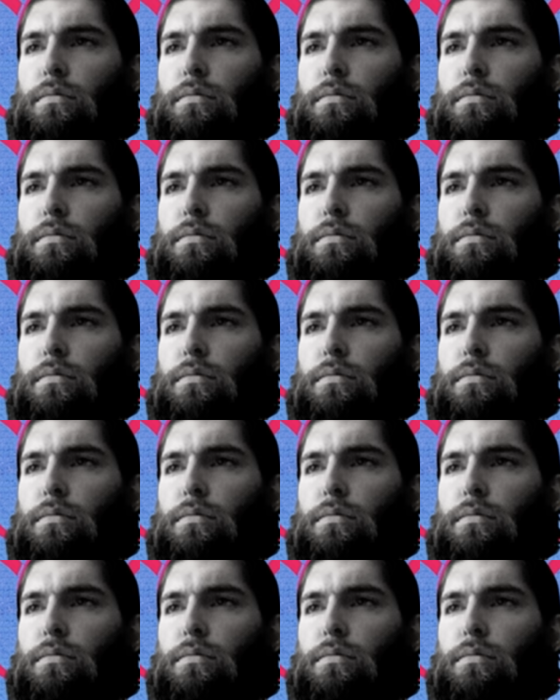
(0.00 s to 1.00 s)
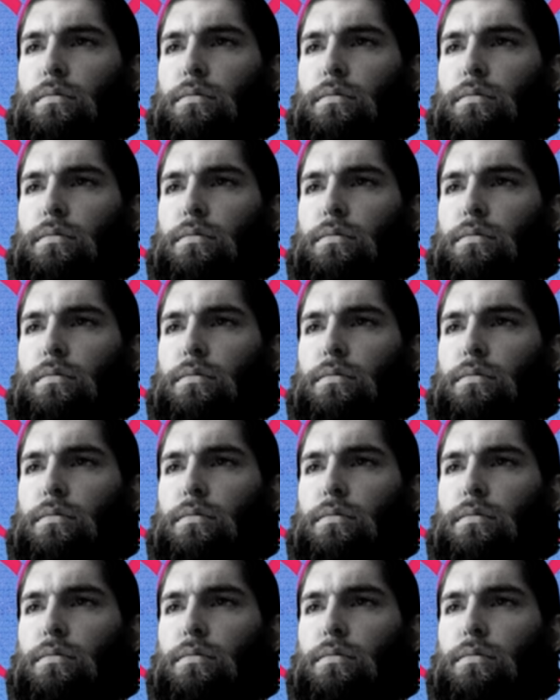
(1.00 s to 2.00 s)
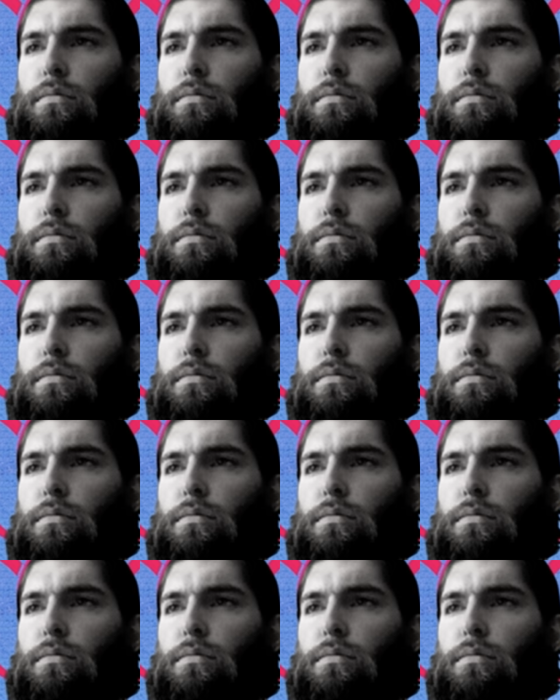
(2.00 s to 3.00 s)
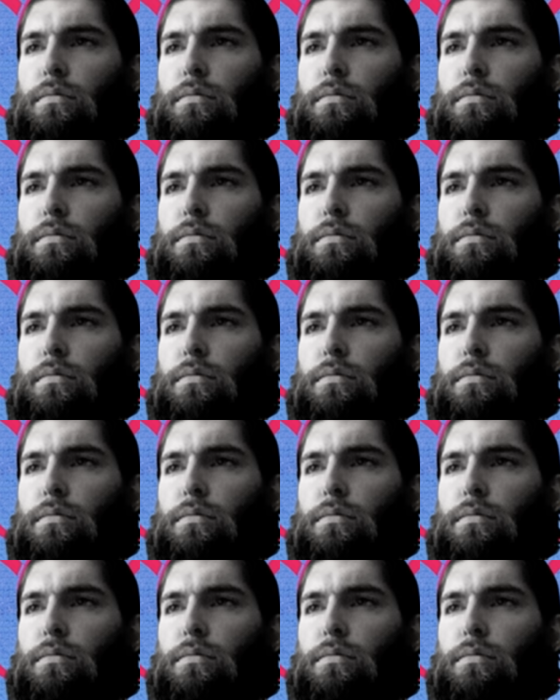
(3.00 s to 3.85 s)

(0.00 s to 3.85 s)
This is a still picture; no speech is visible.